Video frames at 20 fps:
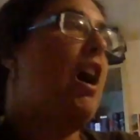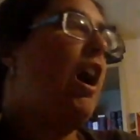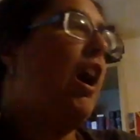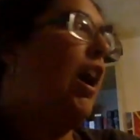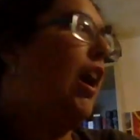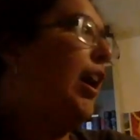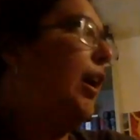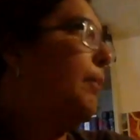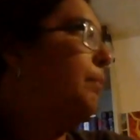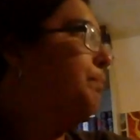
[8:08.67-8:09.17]

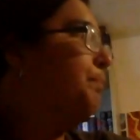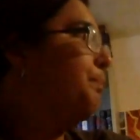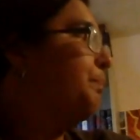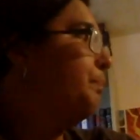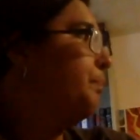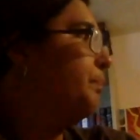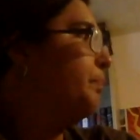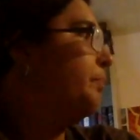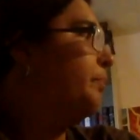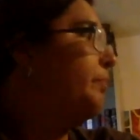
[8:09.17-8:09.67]

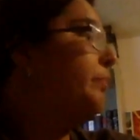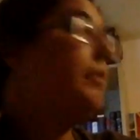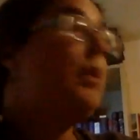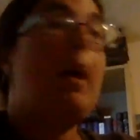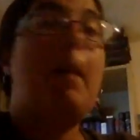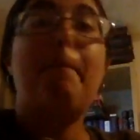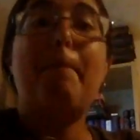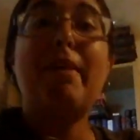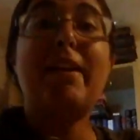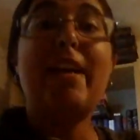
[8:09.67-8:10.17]

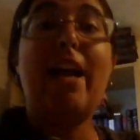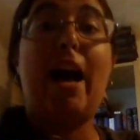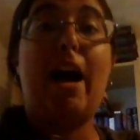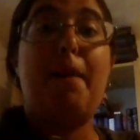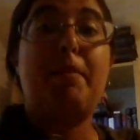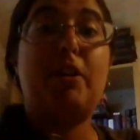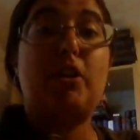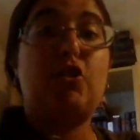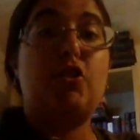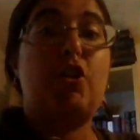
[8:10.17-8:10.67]
But yeah, I'm
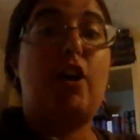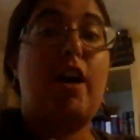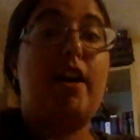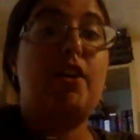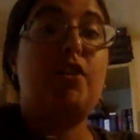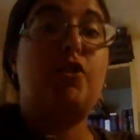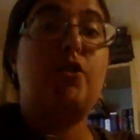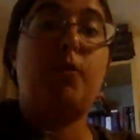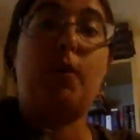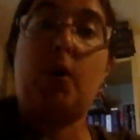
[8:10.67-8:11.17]
gonna try
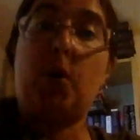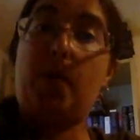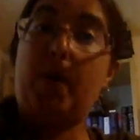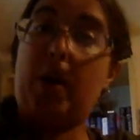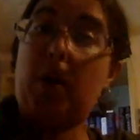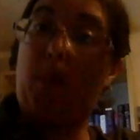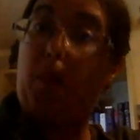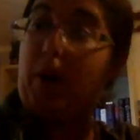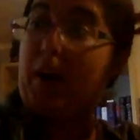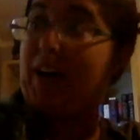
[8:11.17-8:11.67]
to do a
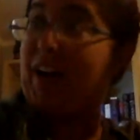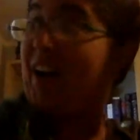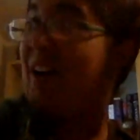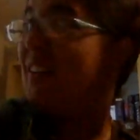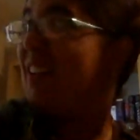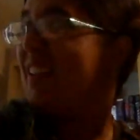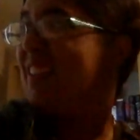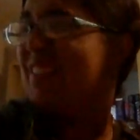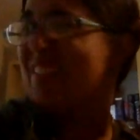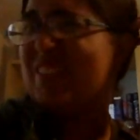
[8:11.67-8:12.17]
quick workout.
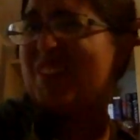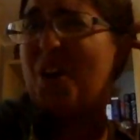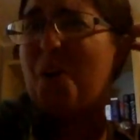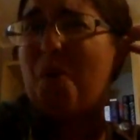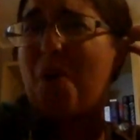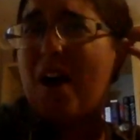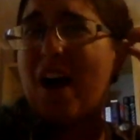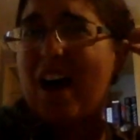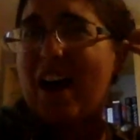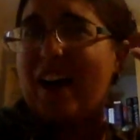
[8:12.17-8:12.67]
It's so
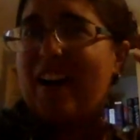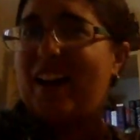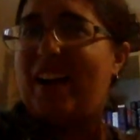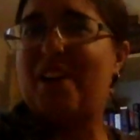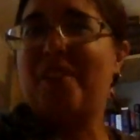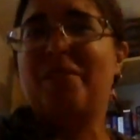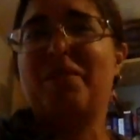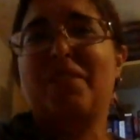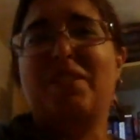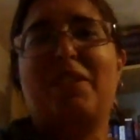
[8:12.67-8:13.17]
hot
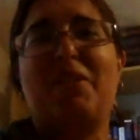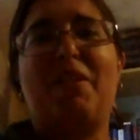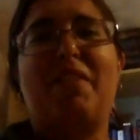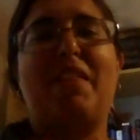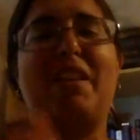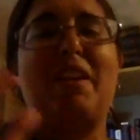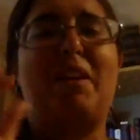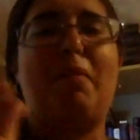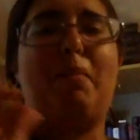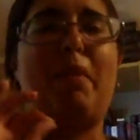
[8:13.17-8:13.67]
out, so I
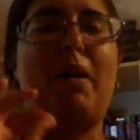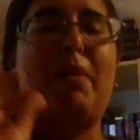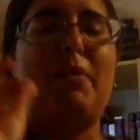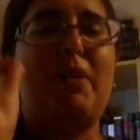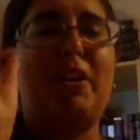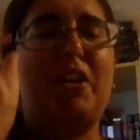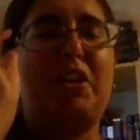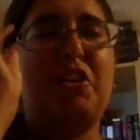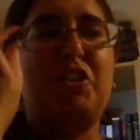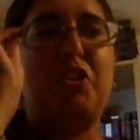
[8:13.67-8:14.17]
think I'm probably
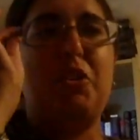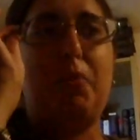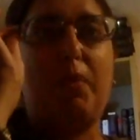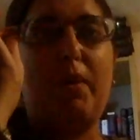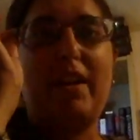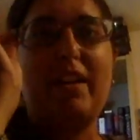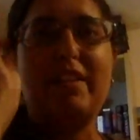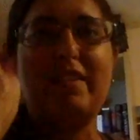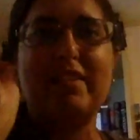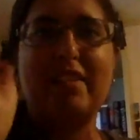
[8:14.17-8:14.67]
gonna do
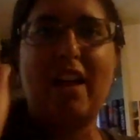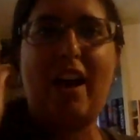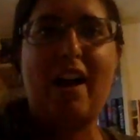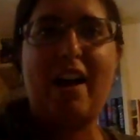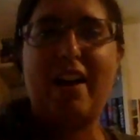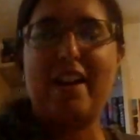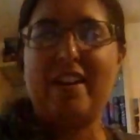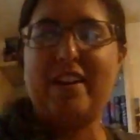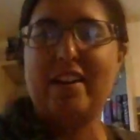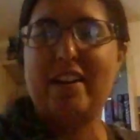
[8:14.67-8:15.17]
one
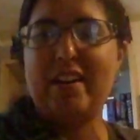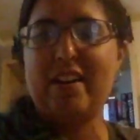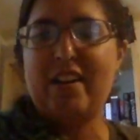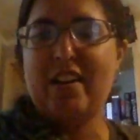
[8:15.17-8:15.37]
inside.